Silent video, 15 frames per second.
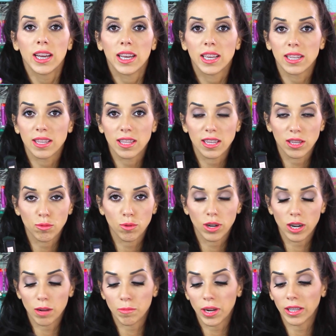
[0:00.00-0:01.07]
is this
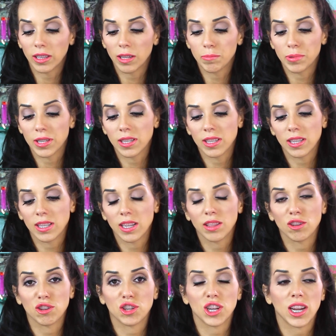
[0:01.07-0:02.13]
one on my lips. This is
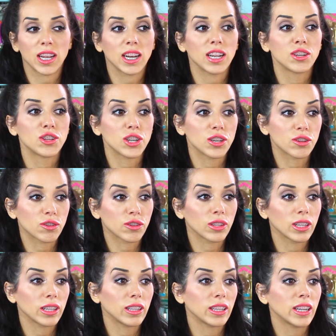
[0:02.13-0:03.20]
in the shade Ginger
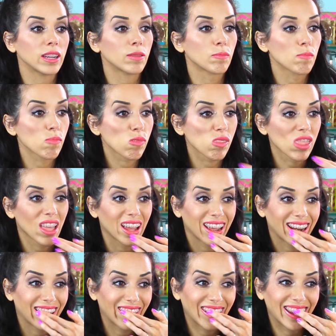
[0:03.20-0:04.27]
Lily.
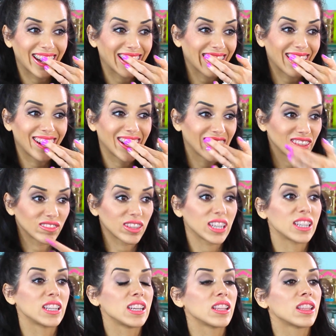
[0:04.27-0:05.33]
I'm getting it all over
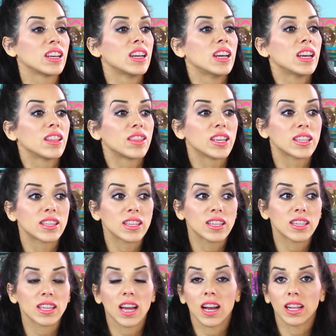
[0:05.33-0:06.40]
my teeth. This
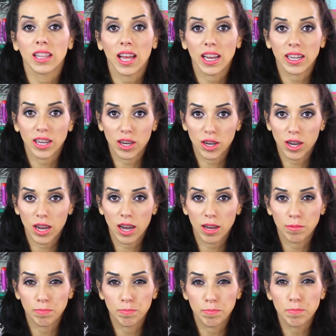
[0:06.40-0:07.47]
is like
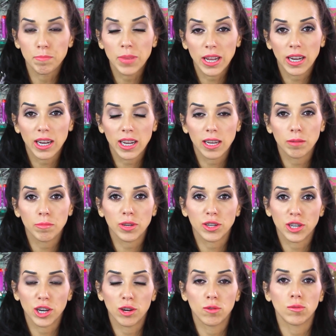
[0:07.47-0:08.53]
a medium
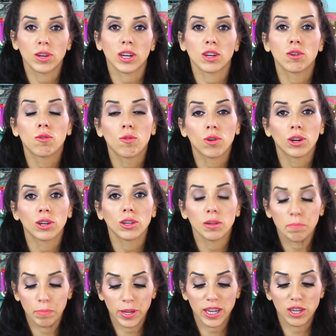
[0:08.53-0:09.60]
toned
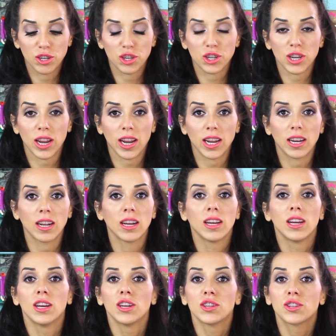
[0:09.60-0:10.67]
coral peach shade
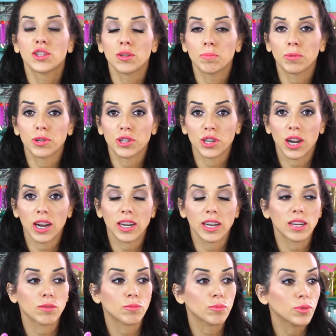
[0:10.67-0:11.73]
super
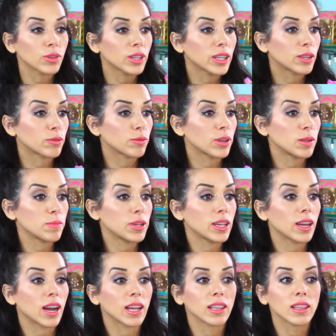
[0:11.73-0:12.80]
shiny, really
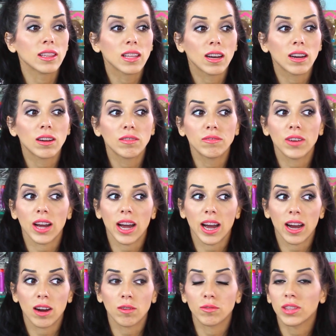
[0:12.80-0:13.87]
creamy. I love
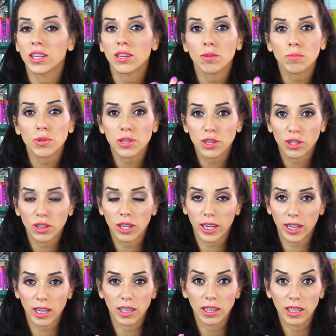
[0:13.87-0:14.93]
how, these almost look
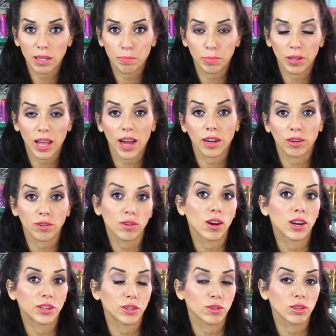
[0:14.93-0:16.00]
like a lip lacquer
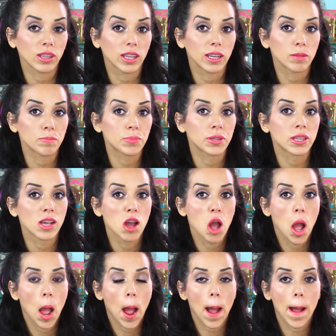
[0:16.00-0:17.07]
on your lips
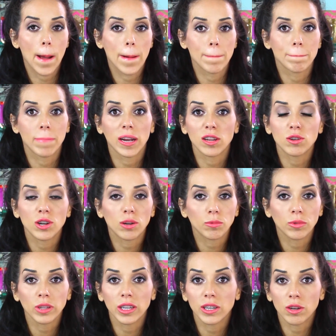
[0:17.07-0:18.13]
um, but you don't
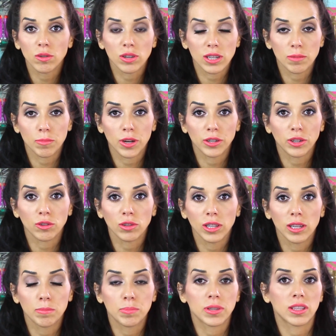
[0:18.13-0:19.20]
really notice them on your
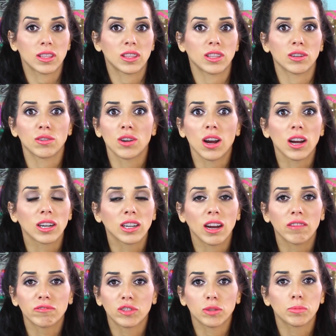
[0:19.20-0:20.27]
lips. They're not
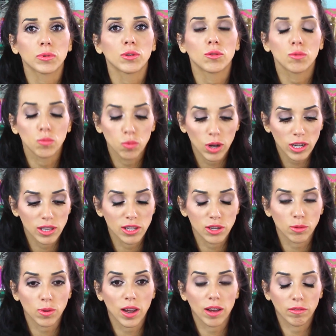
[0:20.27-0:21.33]
uncomfortable
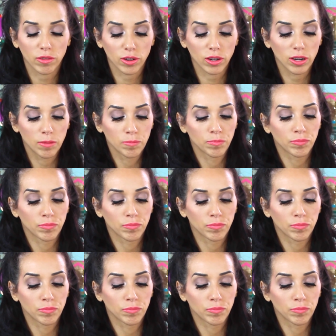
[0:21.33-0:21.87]
whatsoever.